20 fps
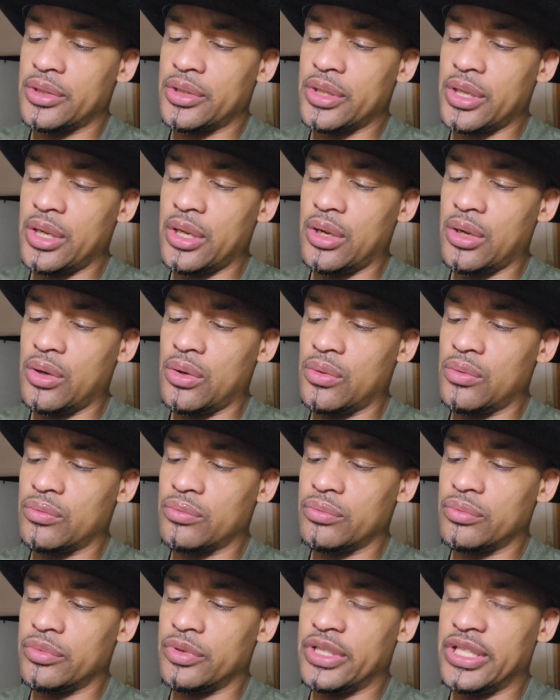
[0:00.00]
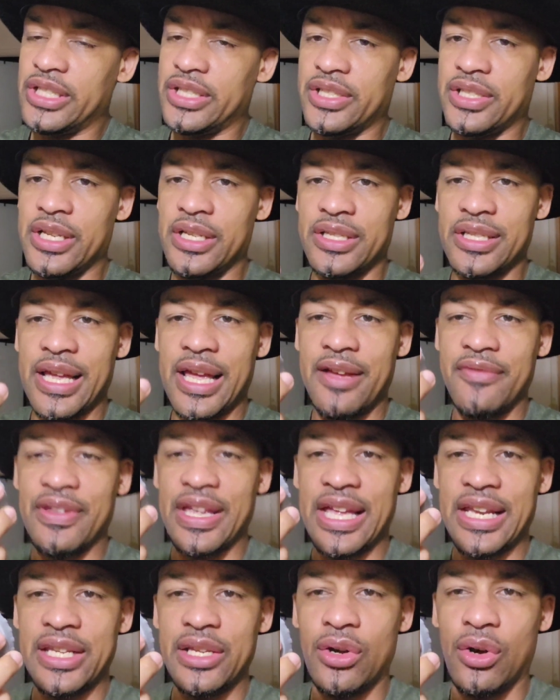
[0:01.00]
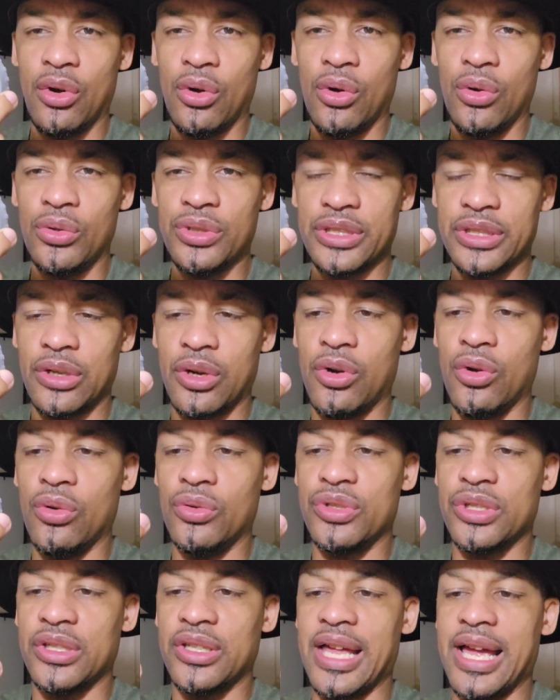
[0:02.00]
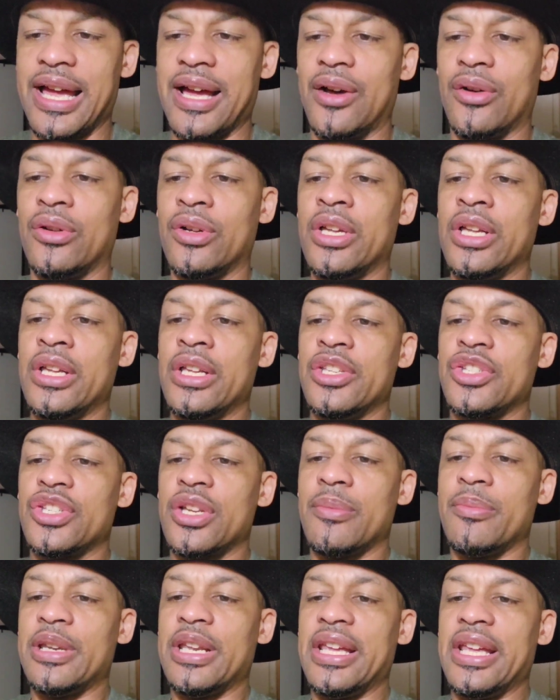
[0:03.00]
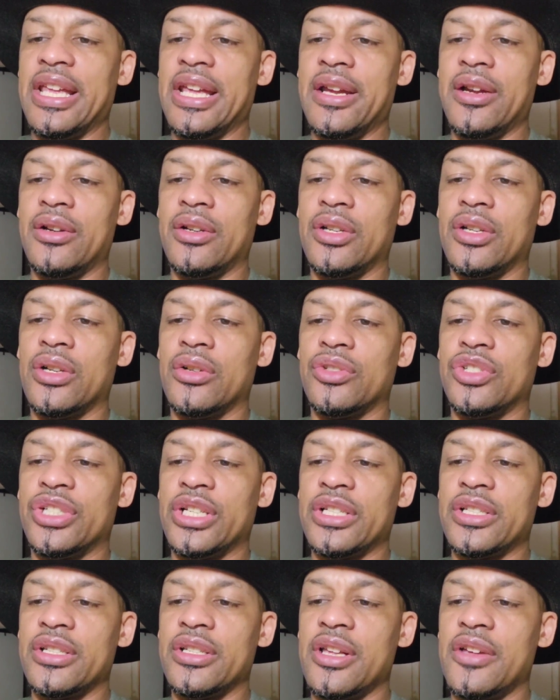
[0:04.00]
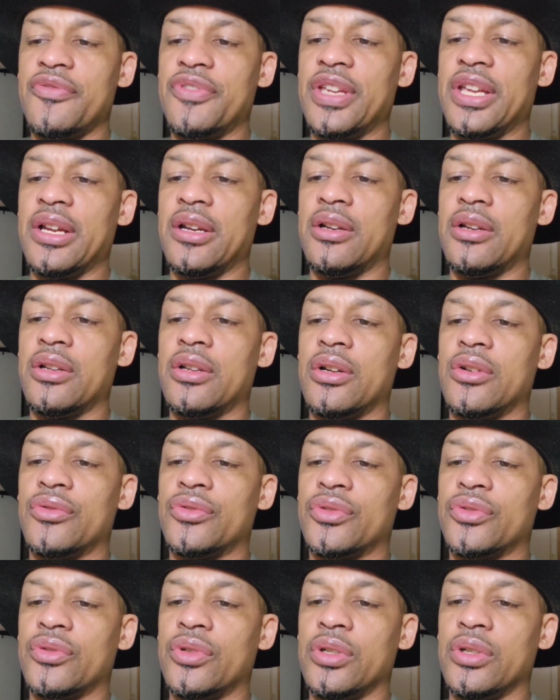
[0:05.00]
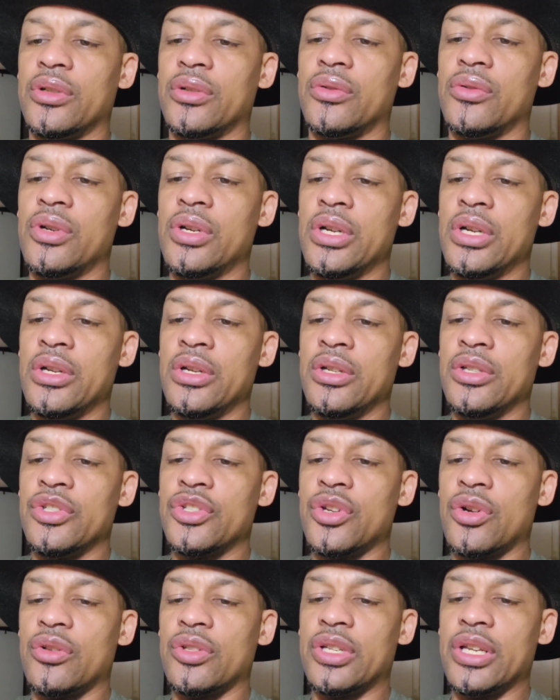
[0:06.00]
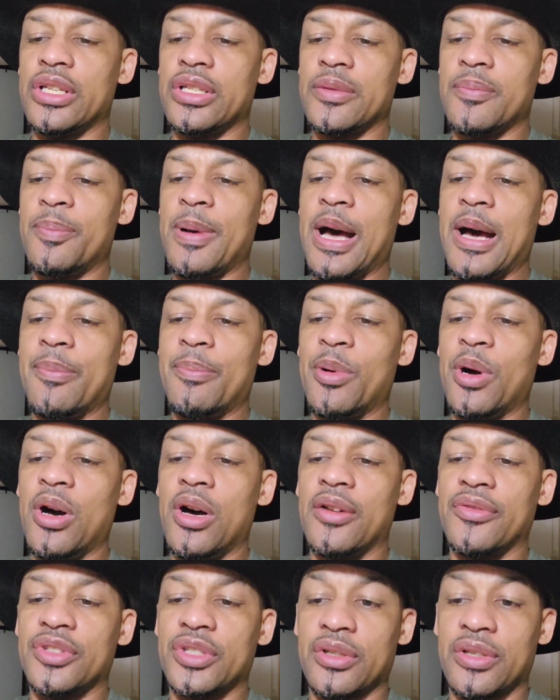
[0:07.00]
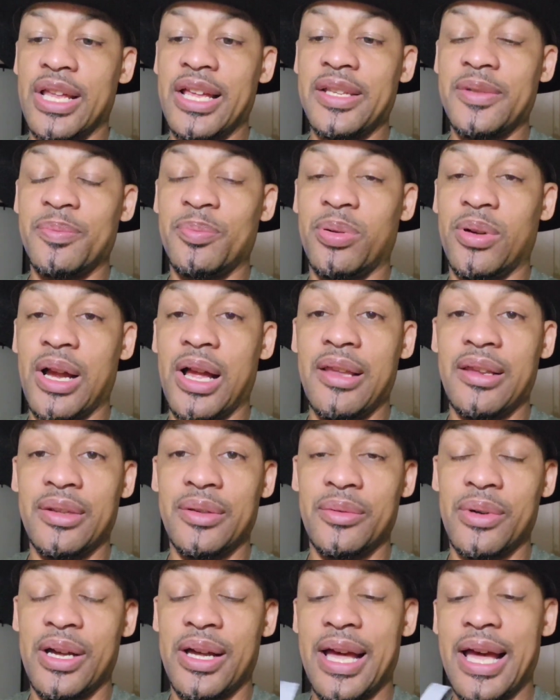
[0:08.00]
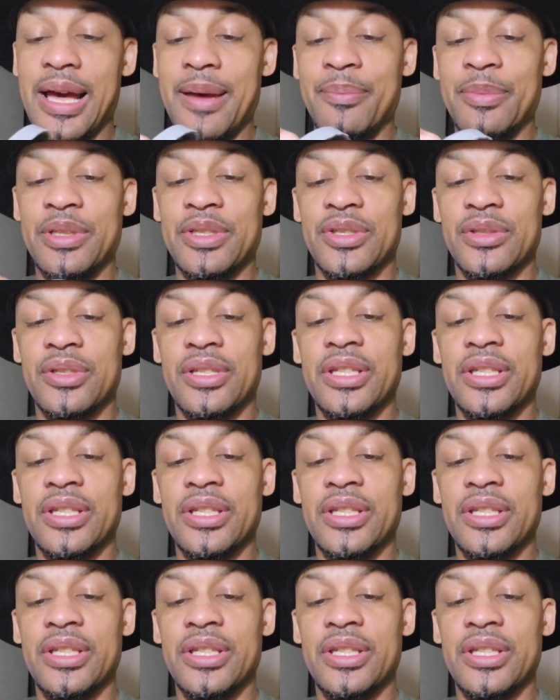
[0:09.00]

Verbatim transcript: So this doesn't have any holes, and the holes allow some of the air to go, just enough air to go through so it doesn't pop off. So that's probably what happened.